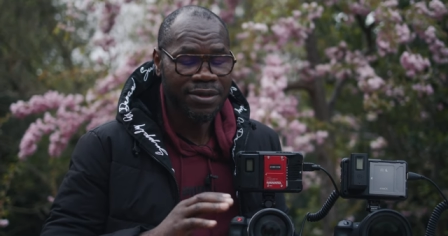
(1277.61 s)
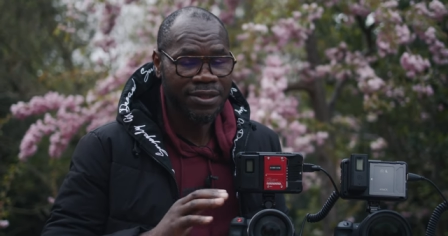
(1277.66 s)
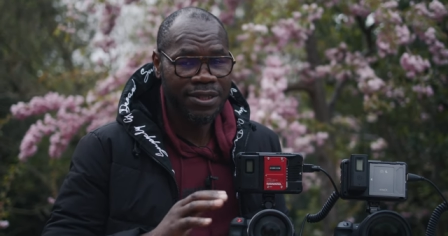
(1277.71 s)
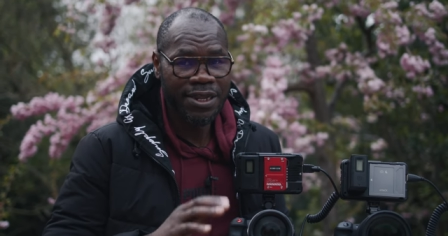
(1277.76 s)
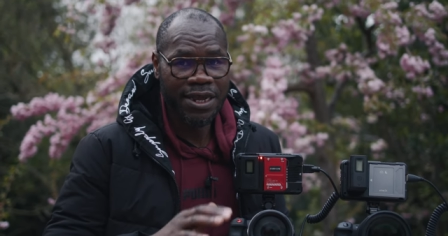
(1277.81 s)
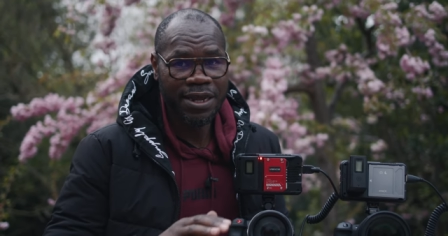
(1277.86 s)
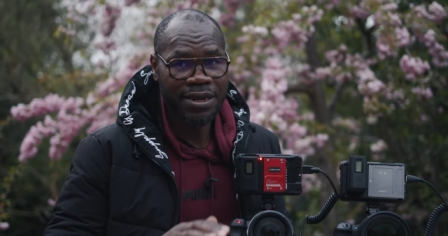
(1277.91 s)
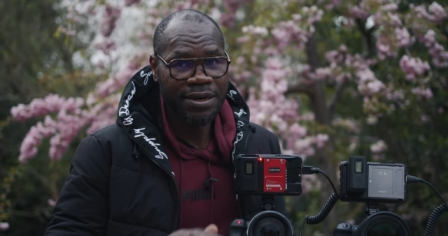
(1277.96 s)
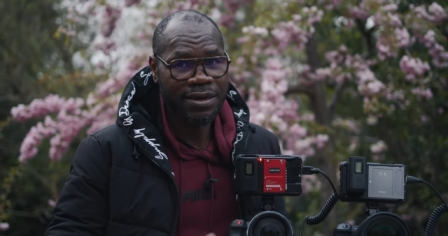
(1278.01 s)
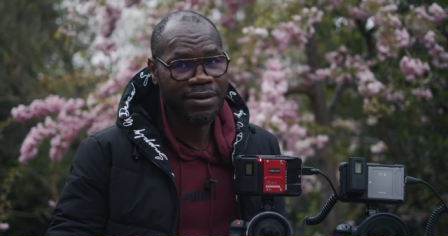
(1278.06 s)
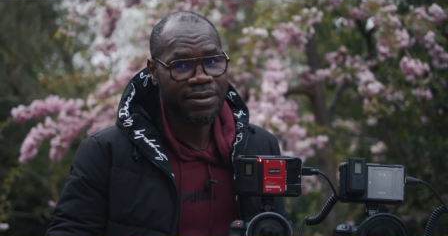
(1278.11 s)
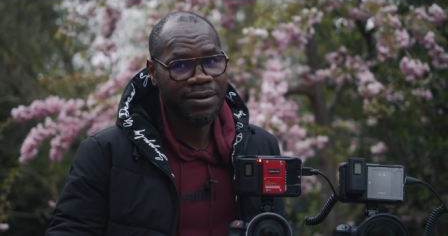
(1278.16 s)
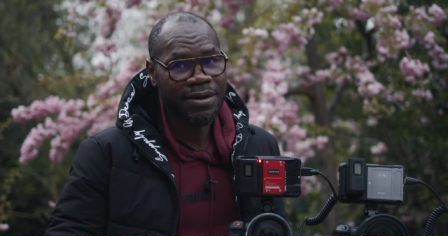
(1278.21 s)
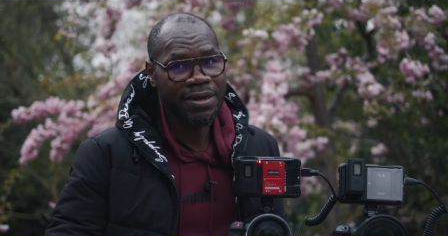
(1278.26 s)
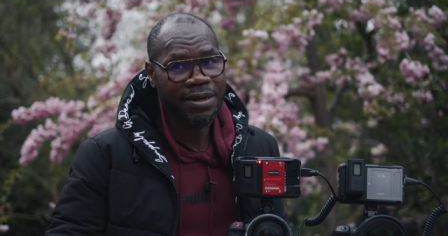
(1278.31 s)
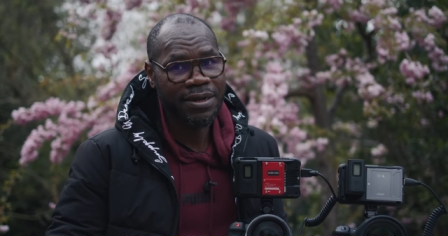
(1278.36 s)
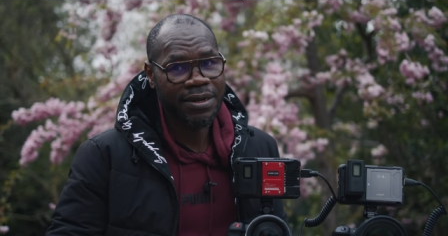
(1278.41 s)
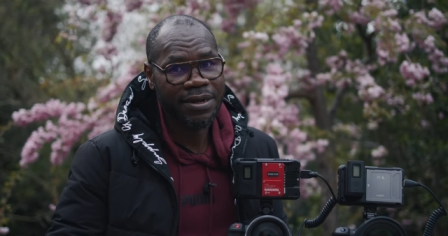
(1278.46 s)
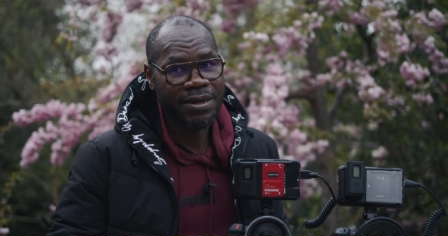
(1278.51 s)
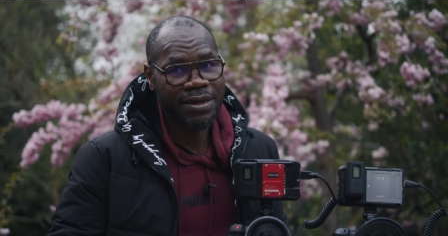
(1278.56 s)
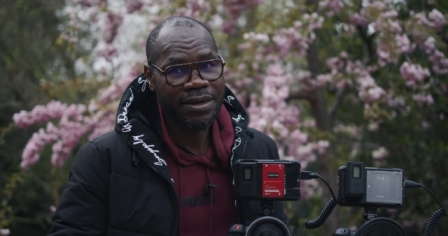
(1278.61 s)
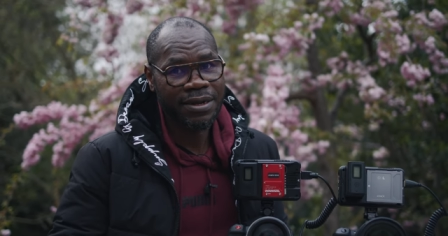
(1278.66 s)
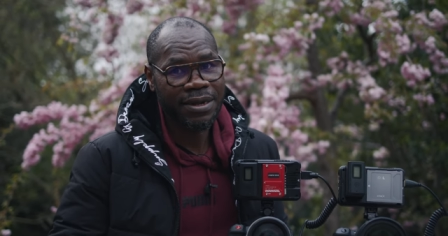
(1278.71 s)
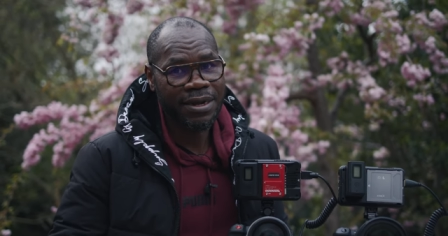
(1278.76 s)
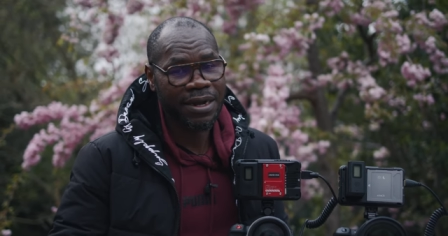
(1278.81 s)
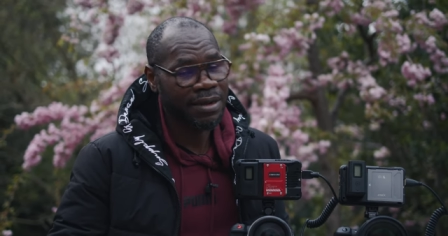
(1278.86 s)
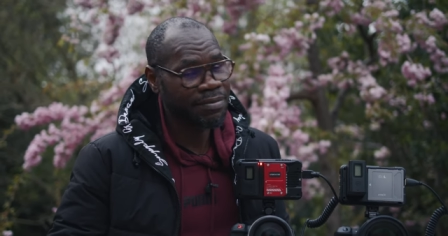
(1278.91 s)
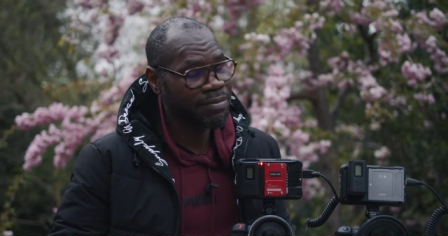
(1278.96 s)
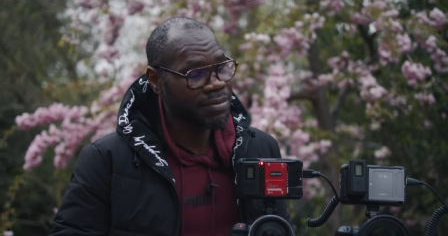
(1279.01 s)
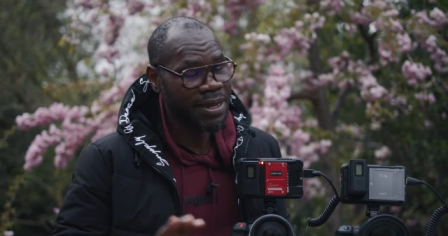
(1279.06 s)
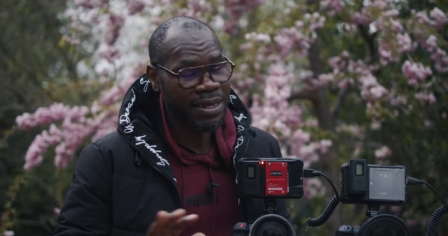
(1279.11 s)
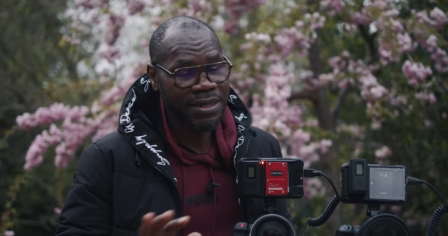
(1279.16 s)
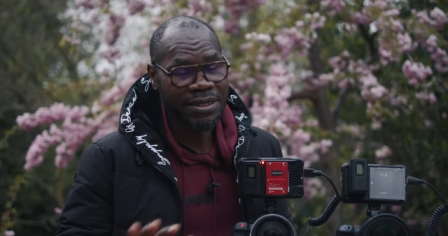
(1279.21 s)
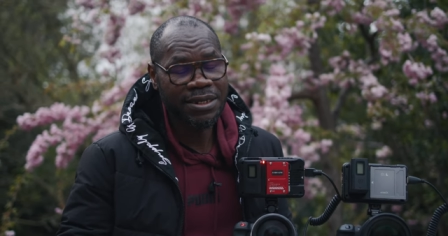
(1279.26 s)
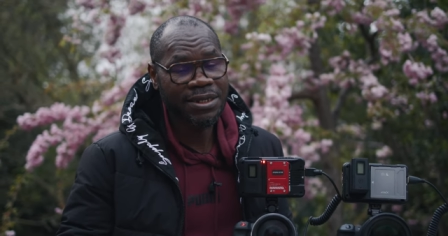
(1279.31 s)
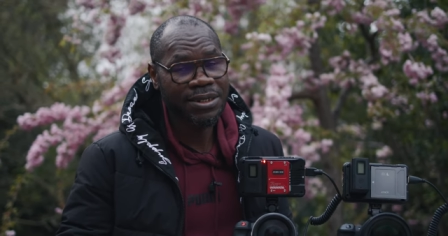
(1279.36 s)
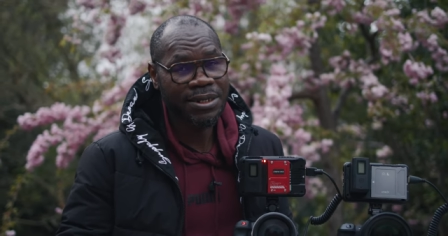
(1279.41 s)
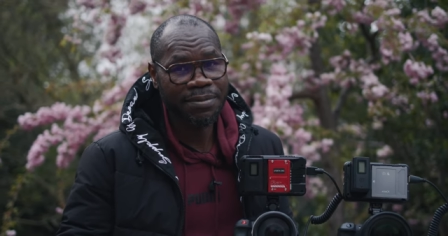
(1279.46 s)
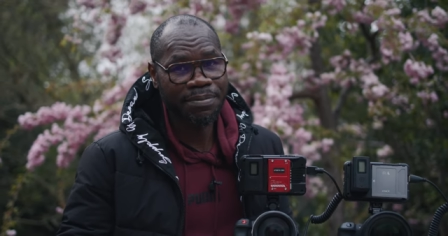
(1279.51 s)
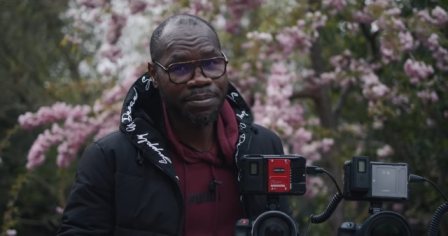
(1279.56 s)
then I may
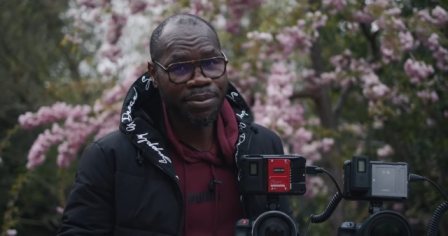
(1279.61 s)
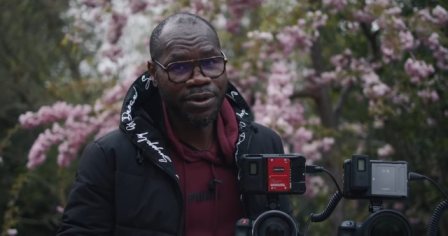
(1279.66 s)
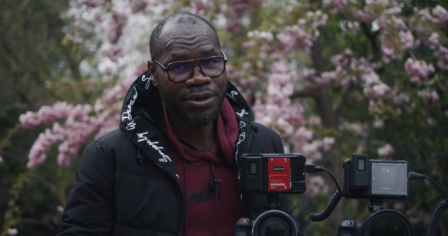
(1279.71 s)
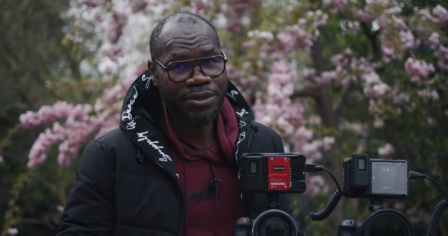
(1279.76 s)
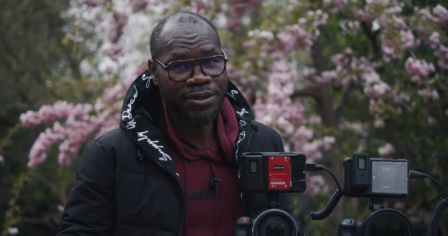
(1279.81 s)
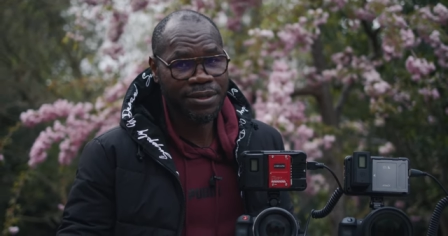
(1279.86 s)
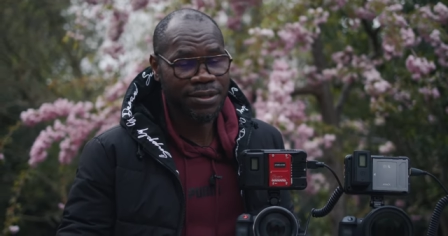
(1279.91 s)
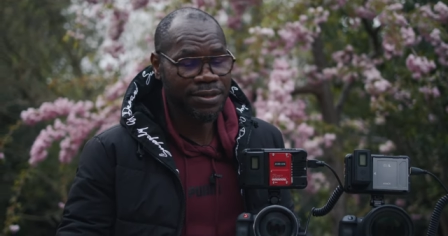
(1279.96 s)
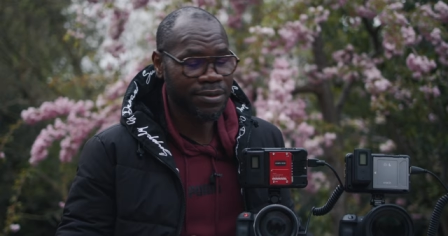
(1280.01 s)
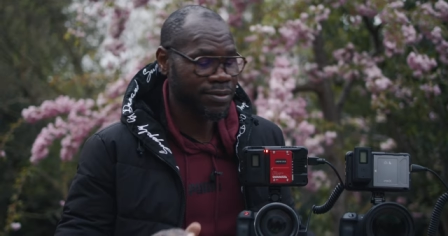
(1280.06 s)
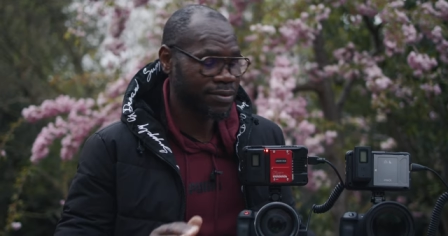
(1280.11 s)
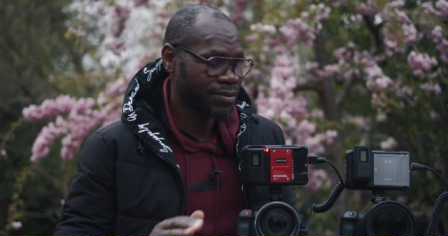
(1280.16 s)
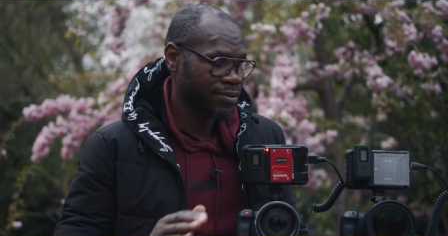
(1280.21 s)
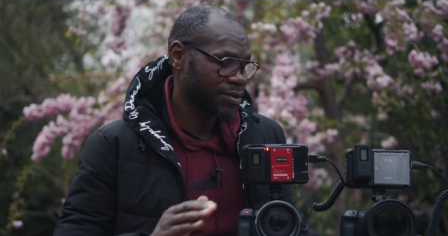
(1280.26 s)
disappoint you.